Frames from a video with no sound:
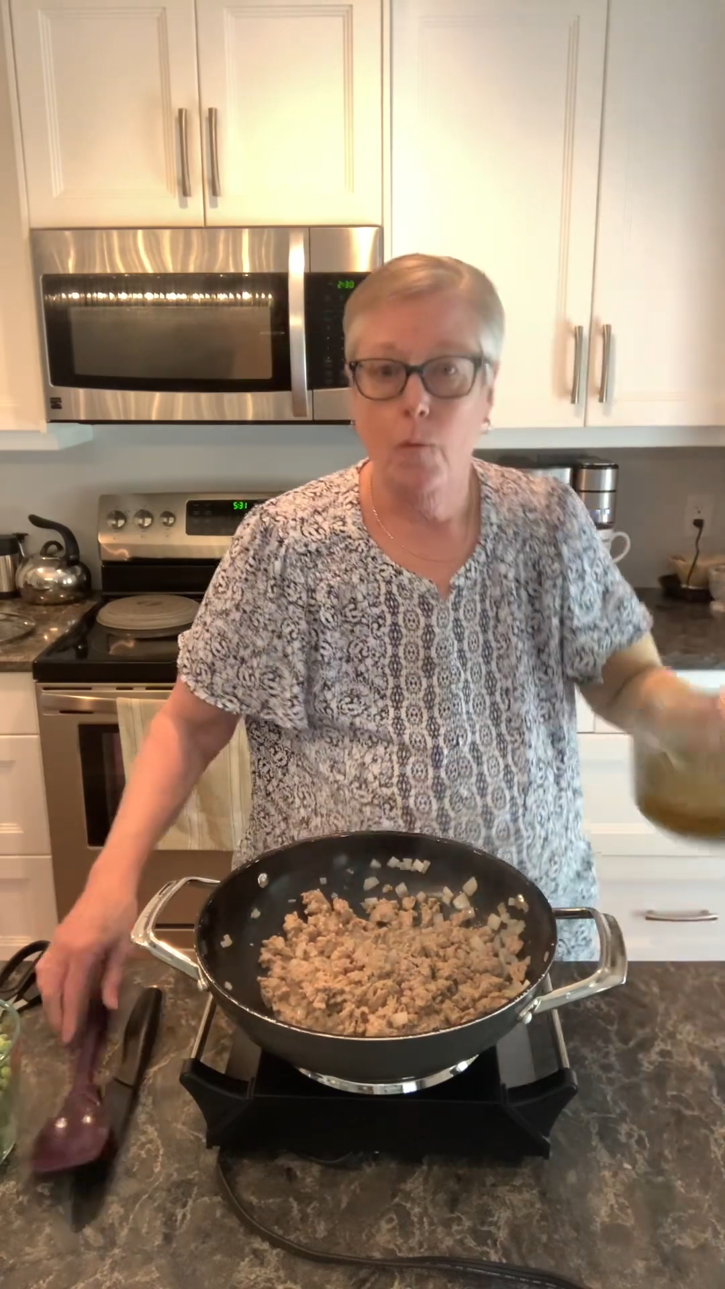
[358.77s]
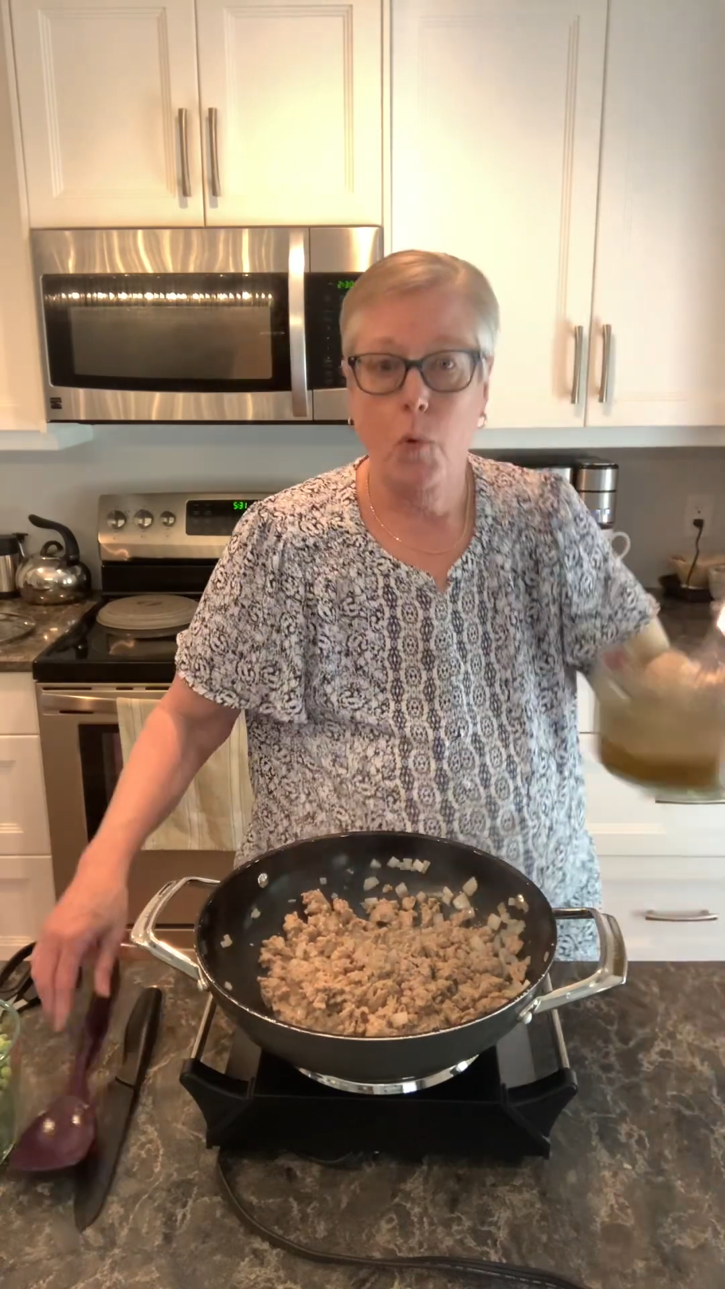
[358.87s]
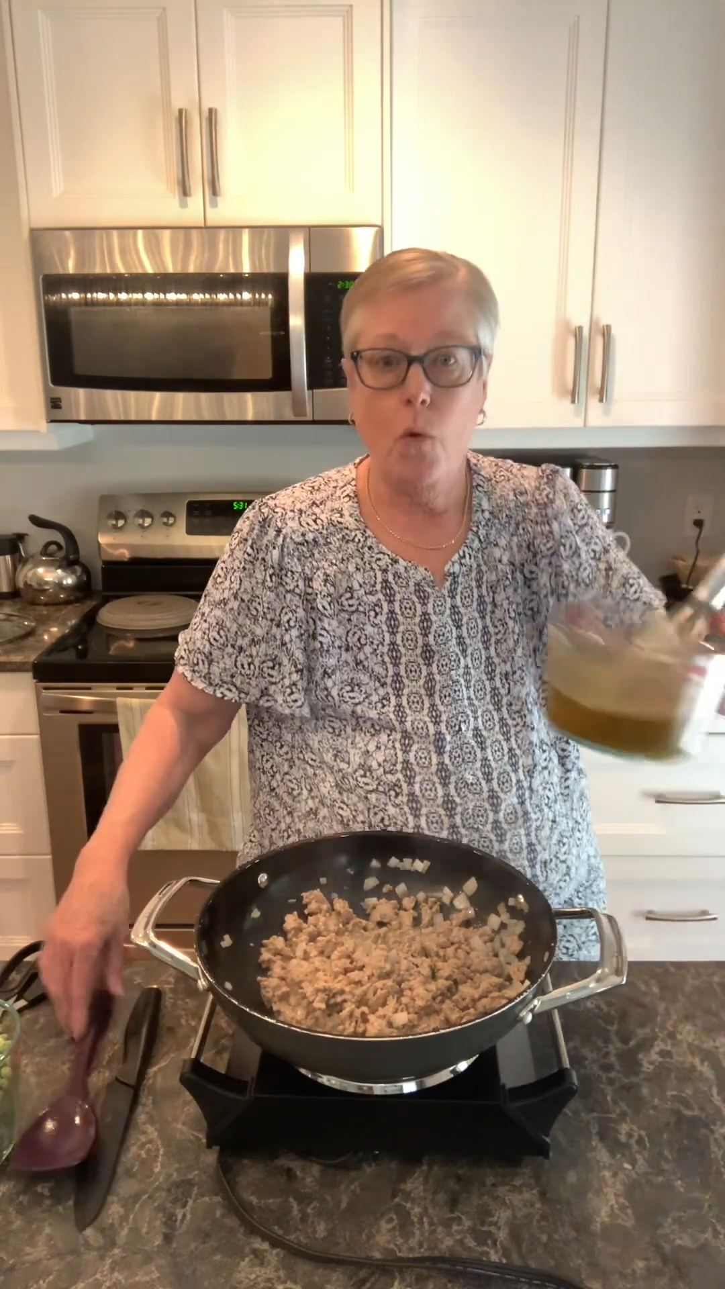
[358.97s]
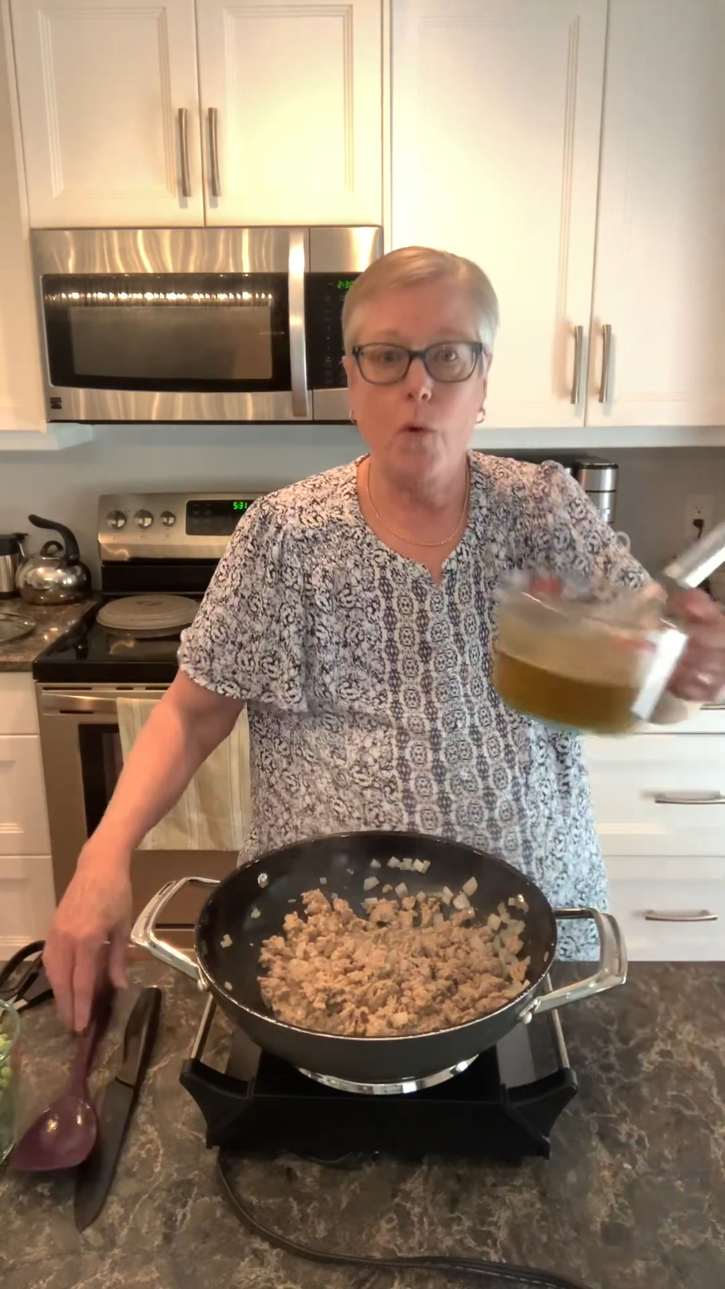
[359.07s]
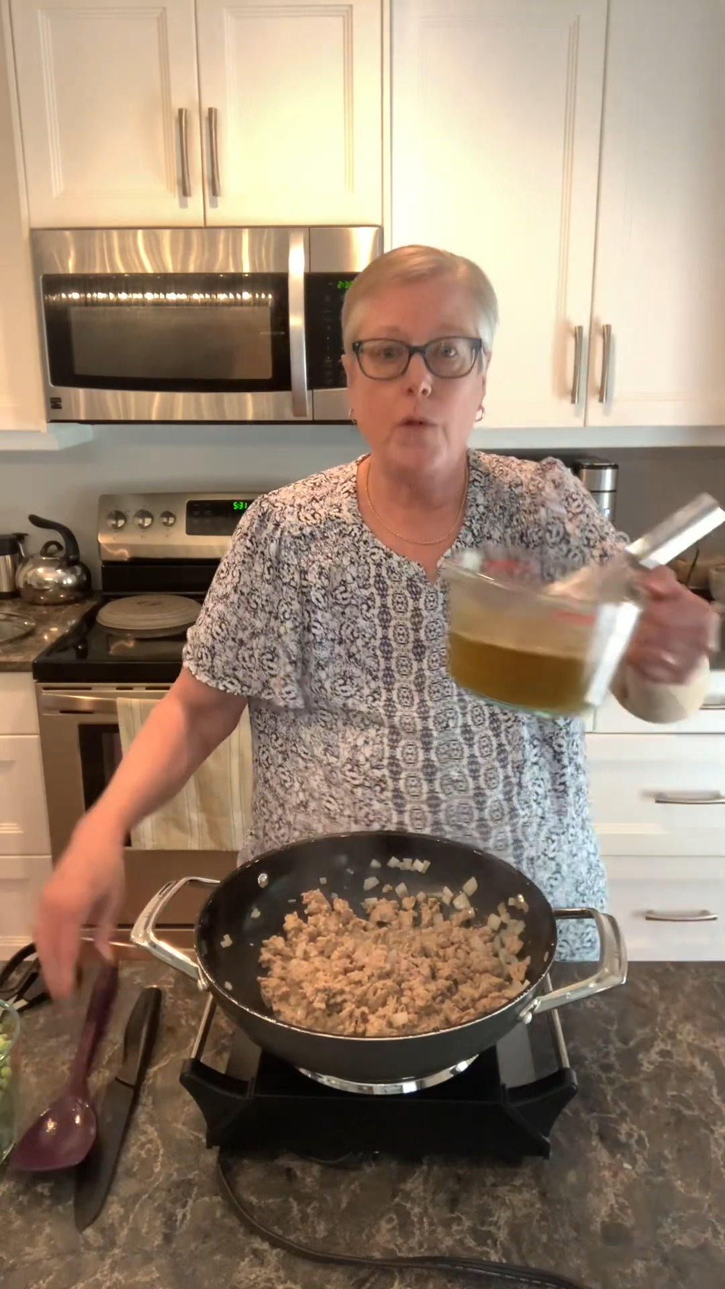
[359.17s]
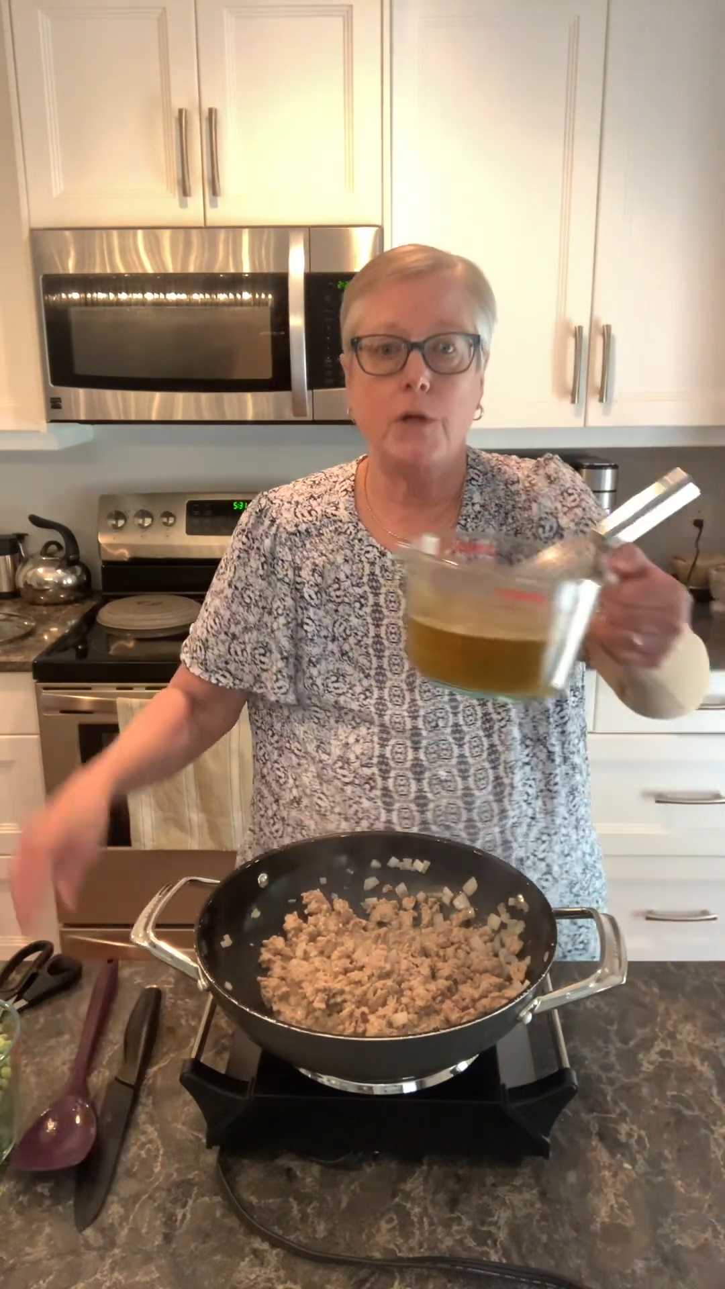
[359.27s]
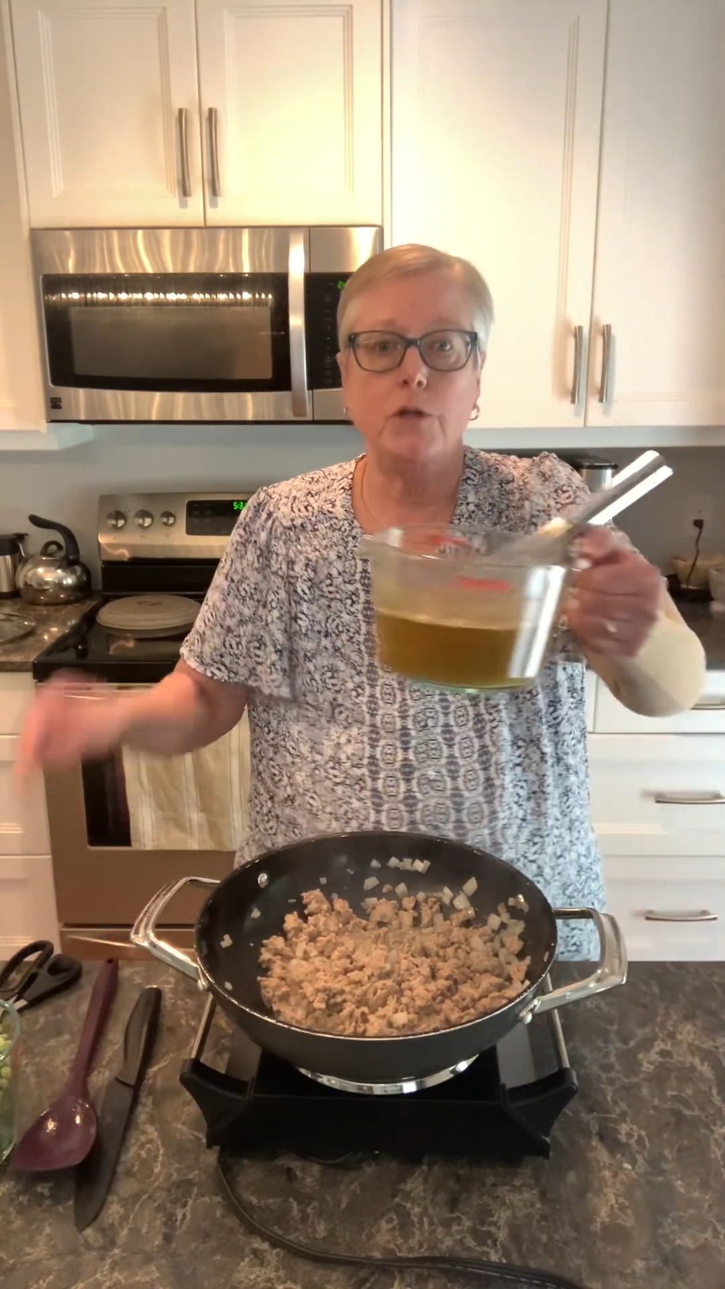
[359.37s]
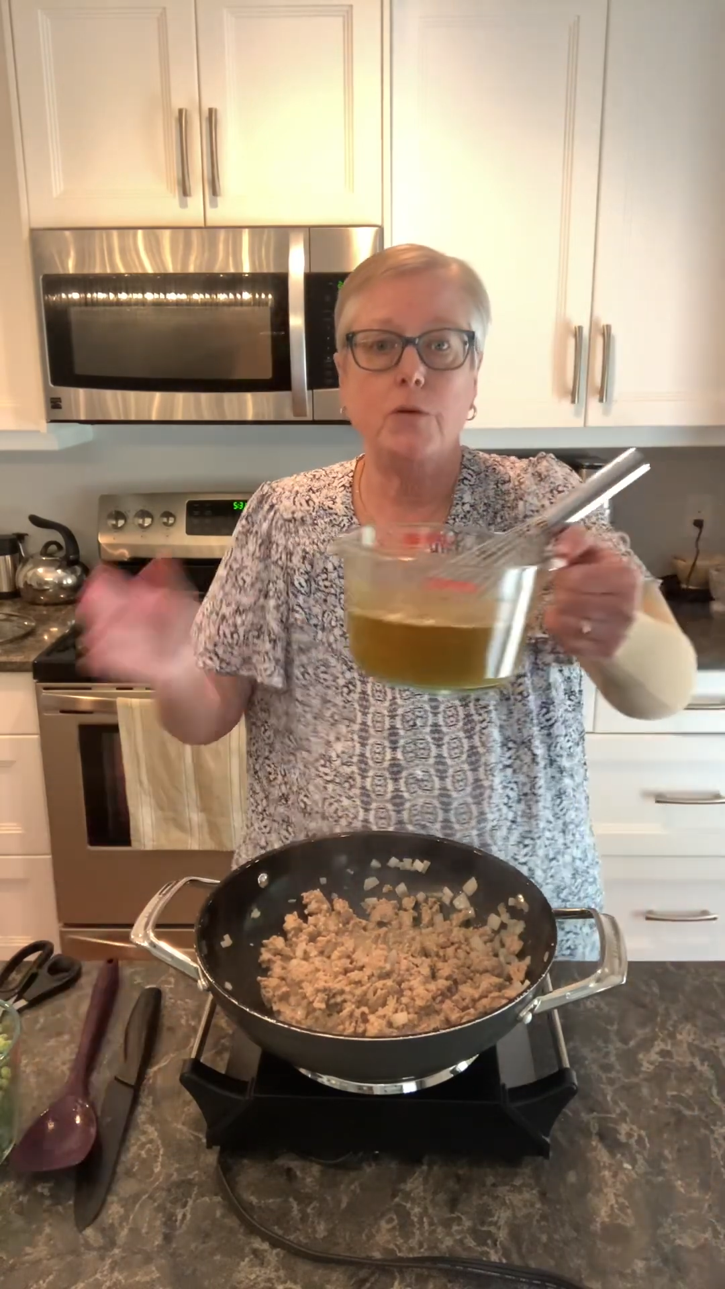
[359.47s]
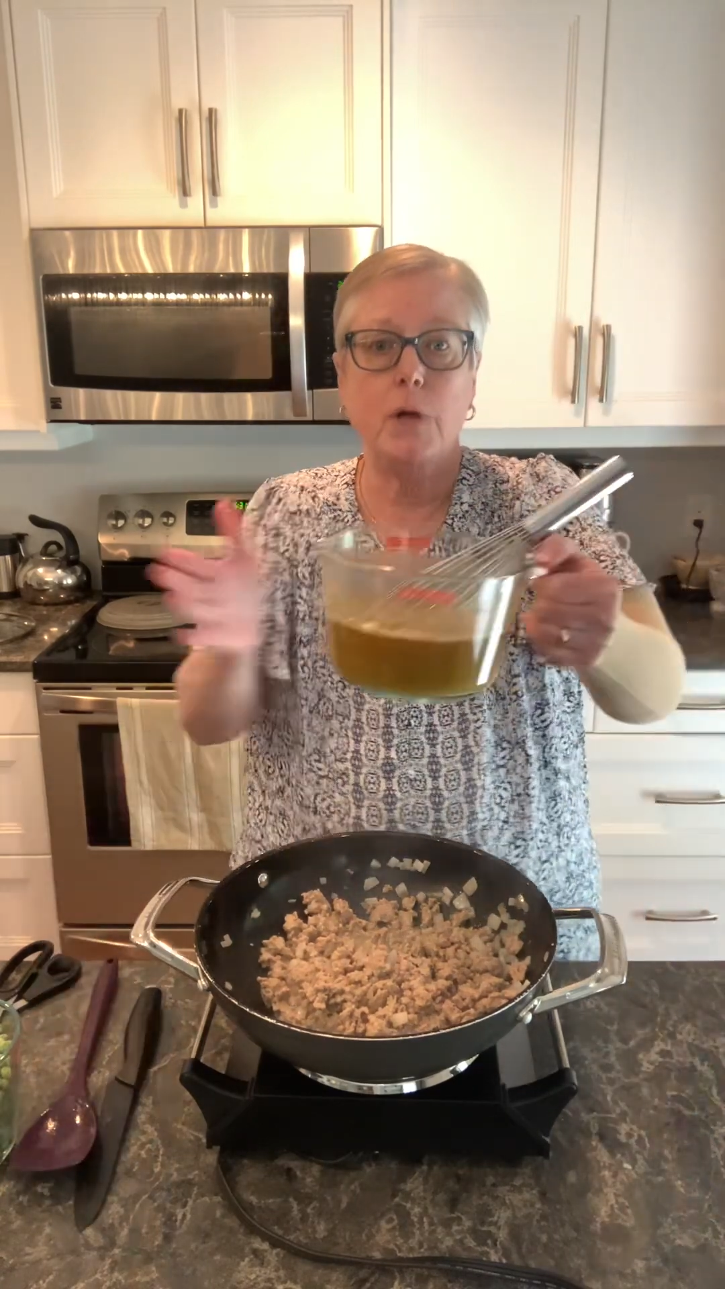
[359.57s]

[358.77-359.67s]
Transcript: pour the 2